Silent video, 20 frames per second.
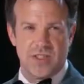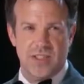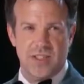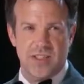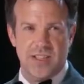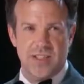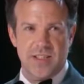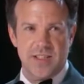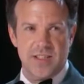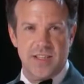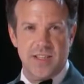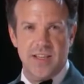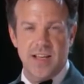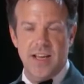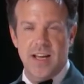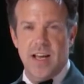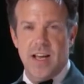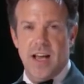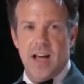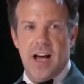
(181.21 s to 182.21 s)
Gambit,
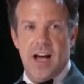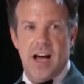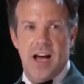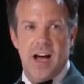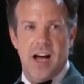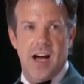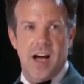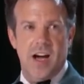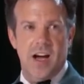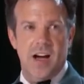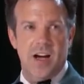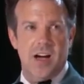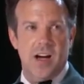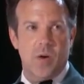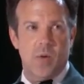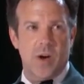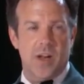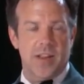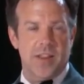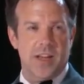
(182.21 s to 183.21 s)
multiple
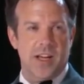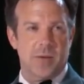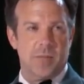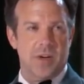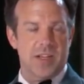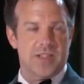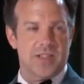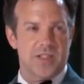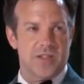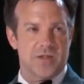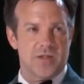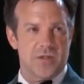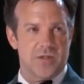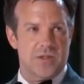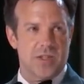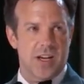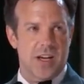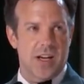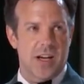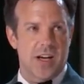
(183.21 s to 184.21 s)
wins, including
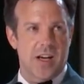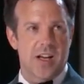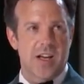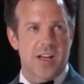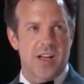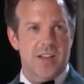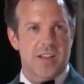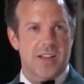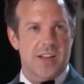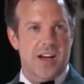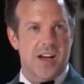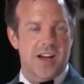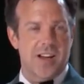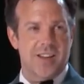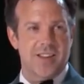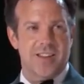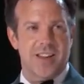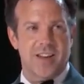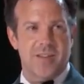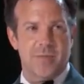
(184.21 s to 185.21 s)
several
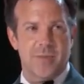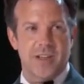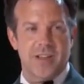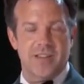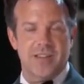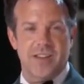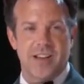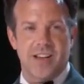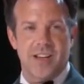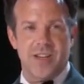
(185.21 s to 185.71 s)
technical awards.